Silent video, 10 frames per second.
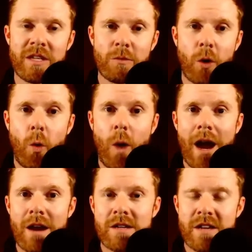They
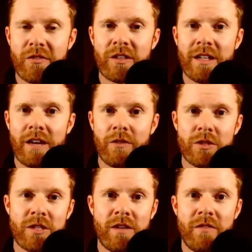require different
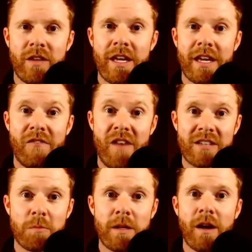levels of
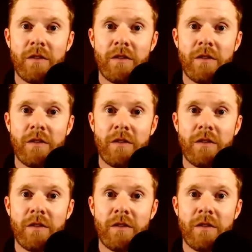investment,